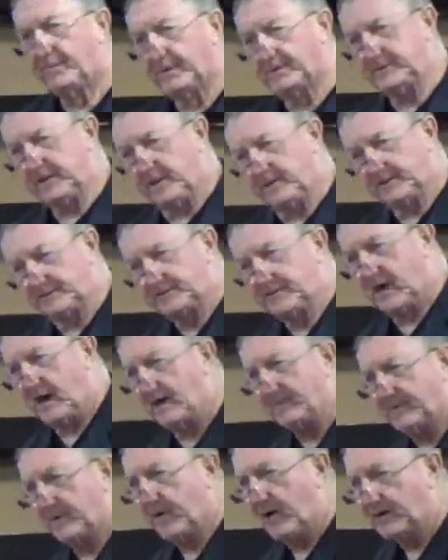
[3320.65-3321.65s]
But the other
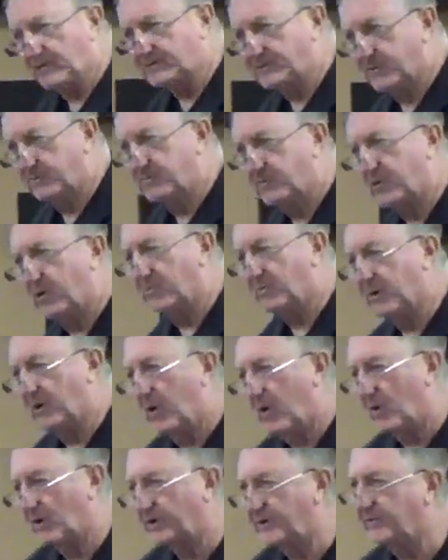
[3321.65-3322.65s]
side of it also, we're going to bring
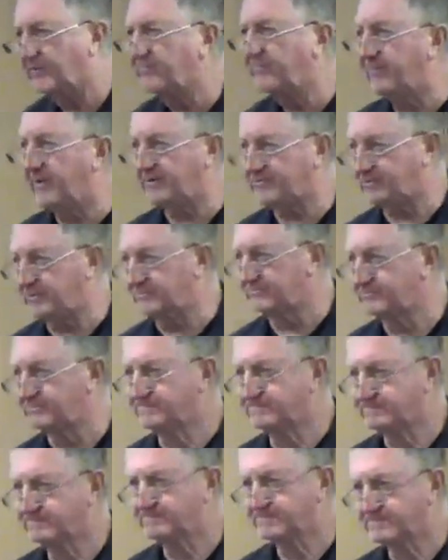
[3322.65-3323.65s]
holy conviction.
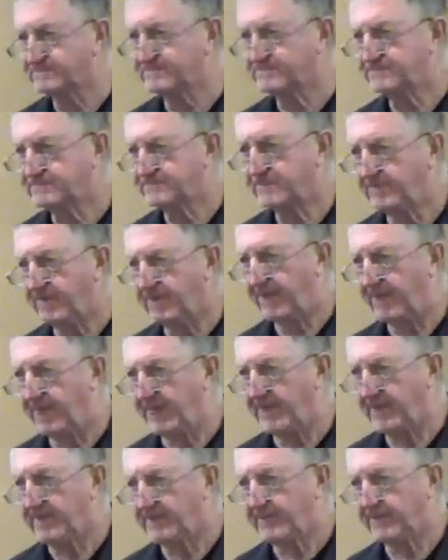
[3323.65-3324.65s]

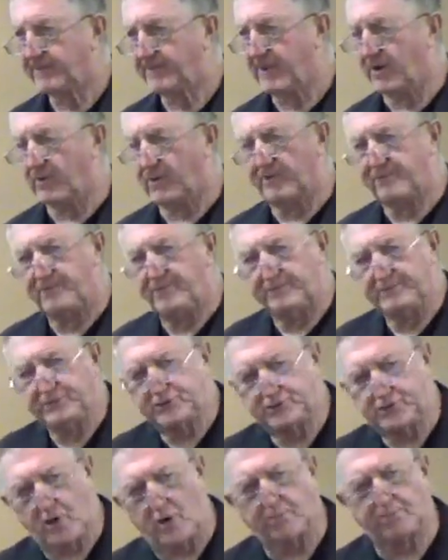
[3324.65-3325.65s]
They'll often be
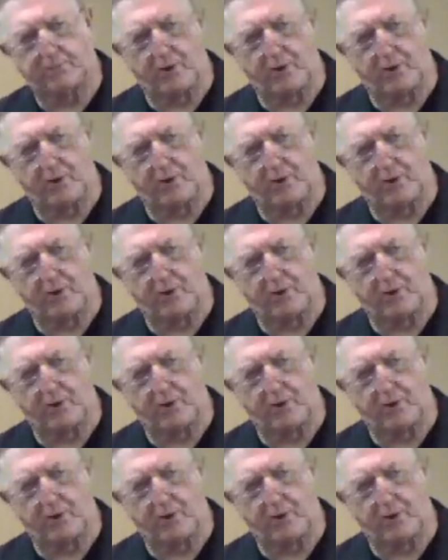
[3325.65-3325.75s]
so